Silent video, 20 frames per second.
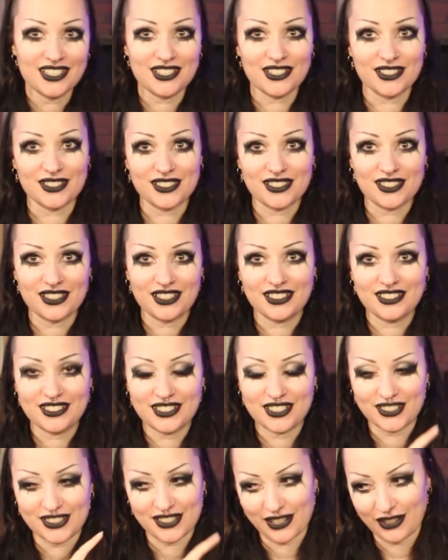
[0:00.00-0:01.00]
Just
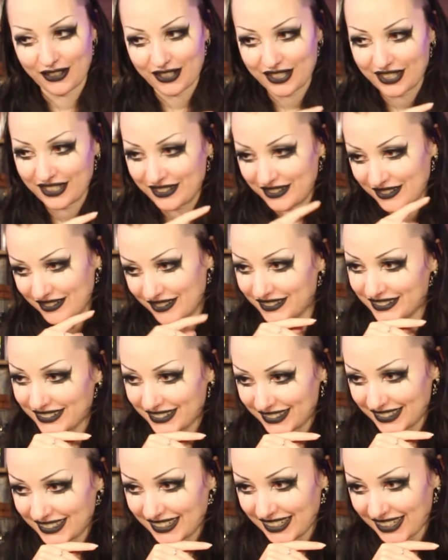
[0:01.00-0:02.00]

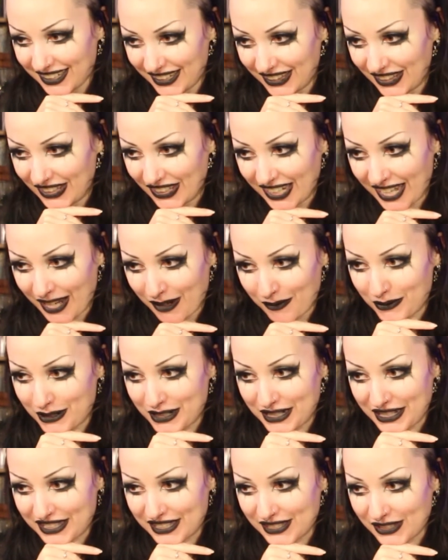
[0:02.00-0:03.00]
look at how
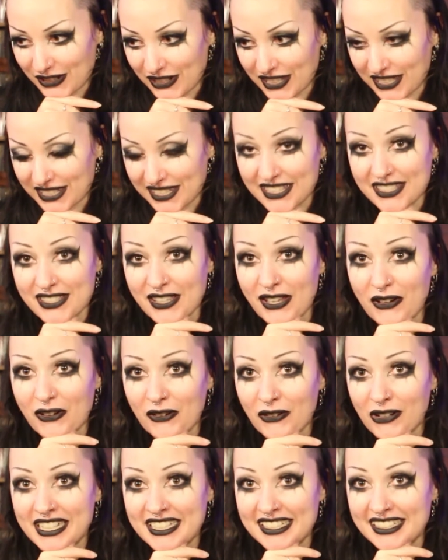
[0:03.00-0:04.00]
pretty this sock is. It's so
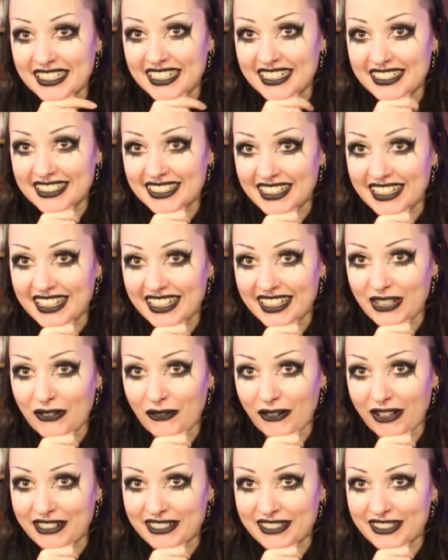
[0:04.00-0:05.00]
crazy seeing
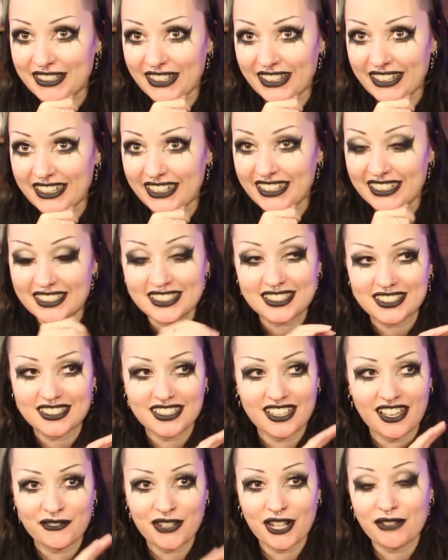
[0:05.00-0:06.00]
your own design.
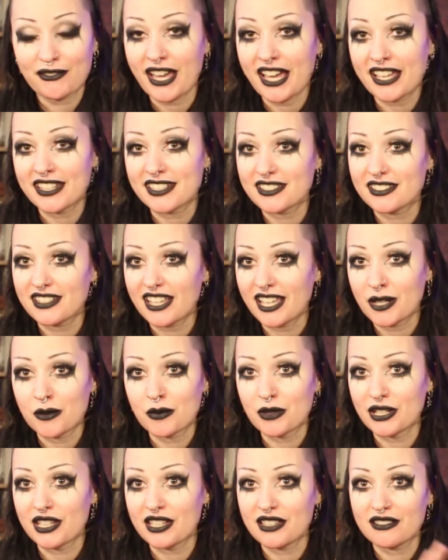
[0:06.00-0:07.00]
I've never had
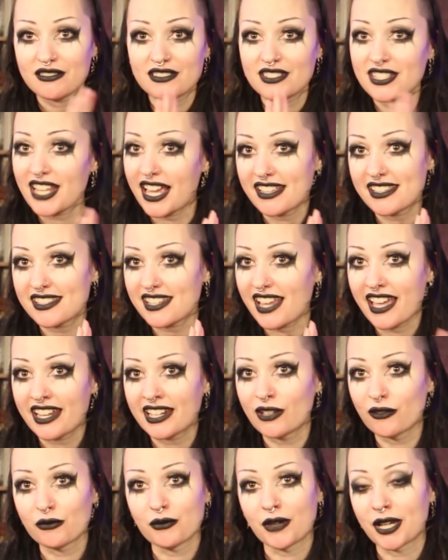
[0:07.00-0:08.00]
anybody test
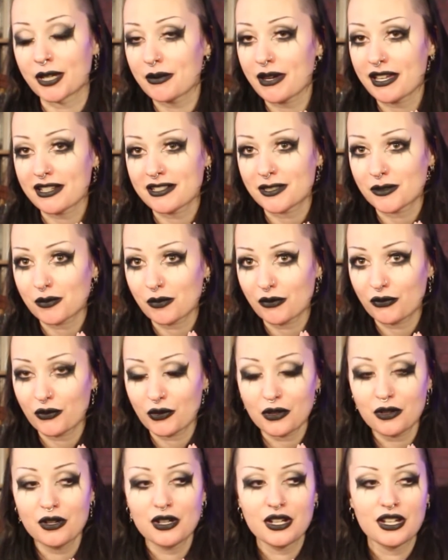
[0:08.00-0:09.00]
any of my patterns
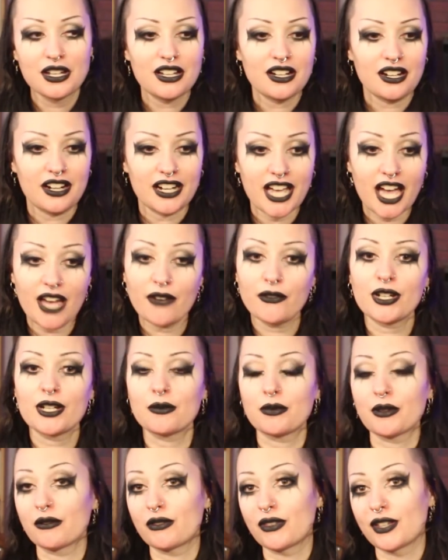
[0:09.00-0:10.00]
before. I have a
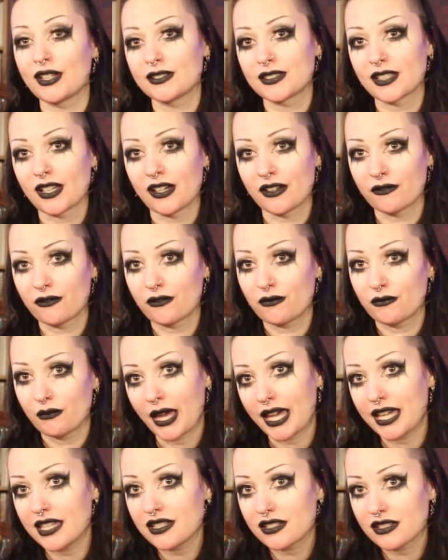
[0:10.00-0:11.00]
couple of things I've
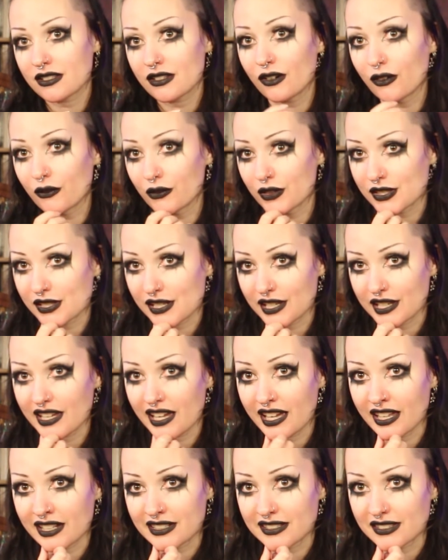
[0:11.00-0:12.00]
made, obviously,
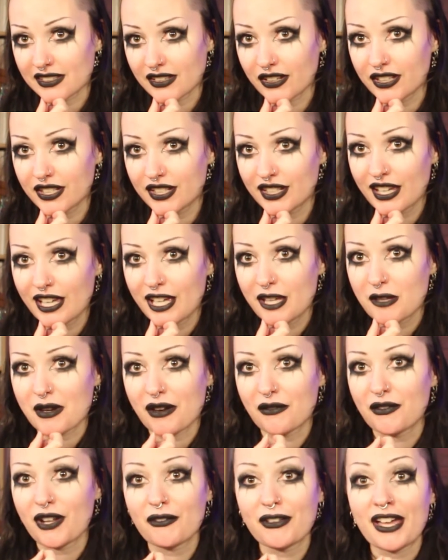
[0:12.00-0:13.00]
and designed,
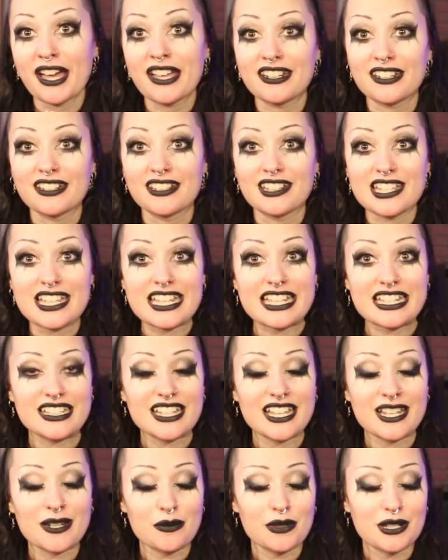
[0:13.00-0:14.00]
but I've never had
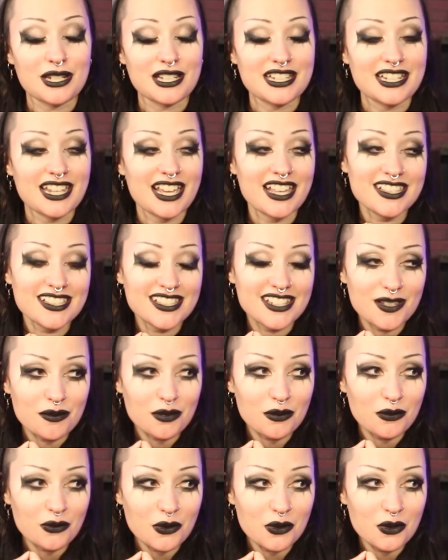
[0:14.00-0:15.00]
anybody test it
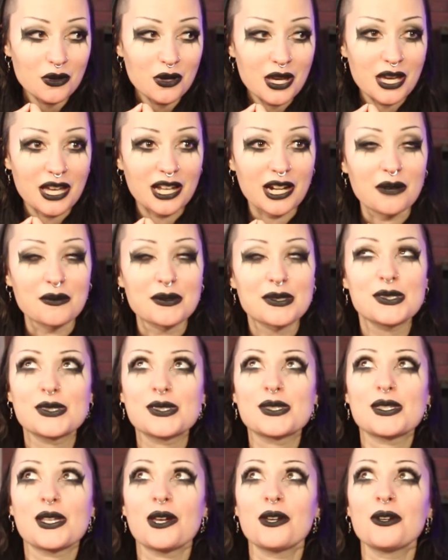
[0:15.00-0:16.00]
before, and I'm
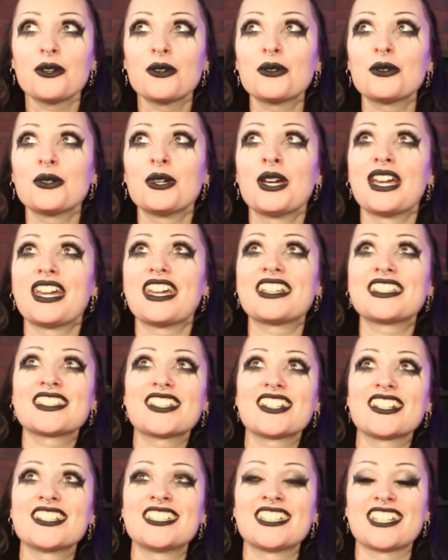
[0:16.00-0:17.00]
so
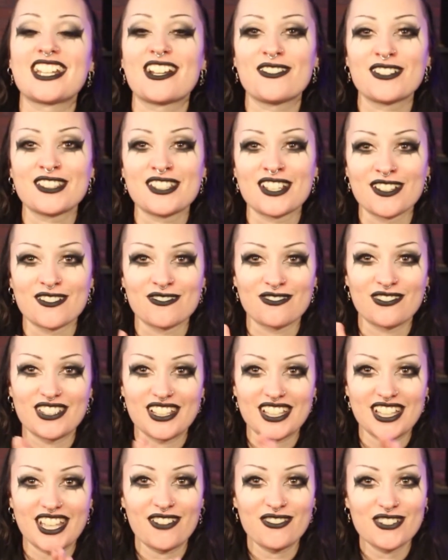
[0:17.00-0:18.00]
excited every time.
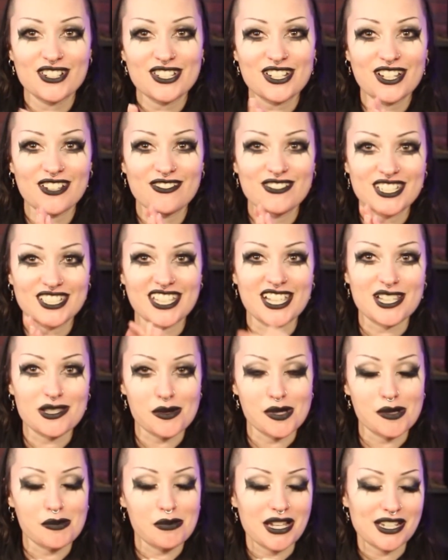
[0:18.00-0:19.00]
Every time she
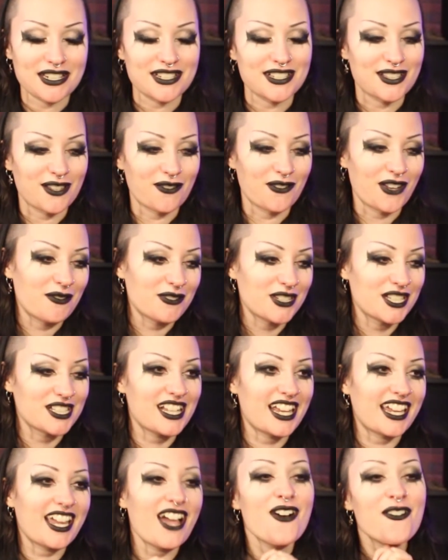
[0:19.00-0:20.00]
sends me pictures of it, I'm just
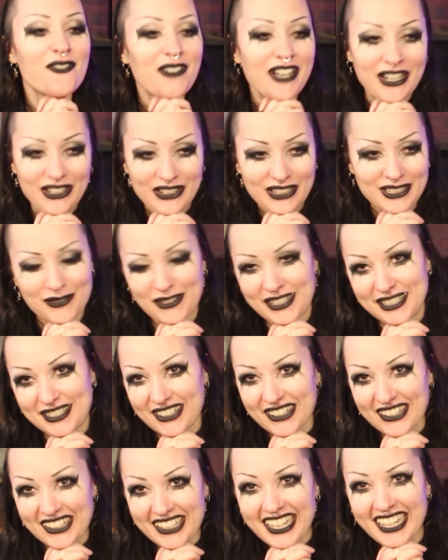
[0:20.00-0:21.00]
like, oh my god, it's my
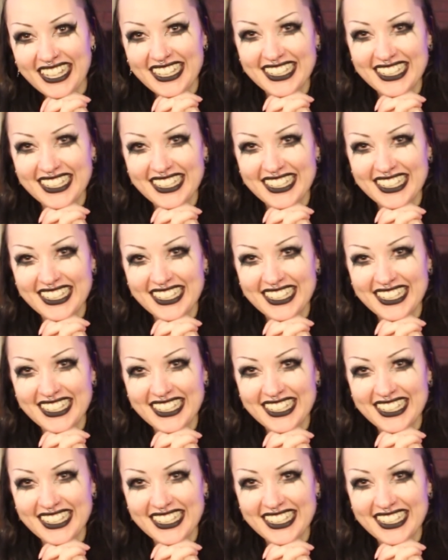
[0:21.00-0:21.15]
sock.